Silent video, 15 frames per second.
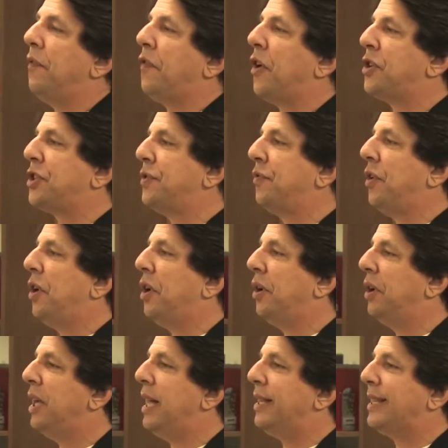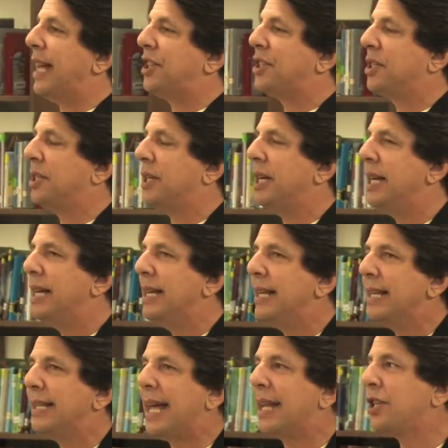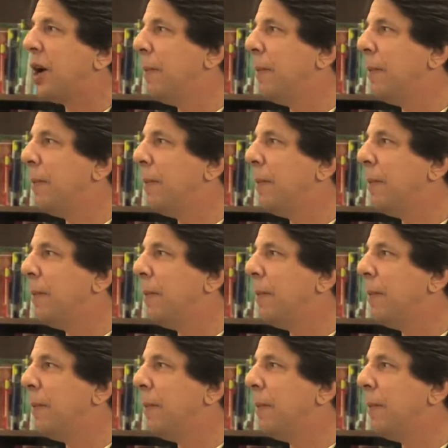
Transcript: first of all, that's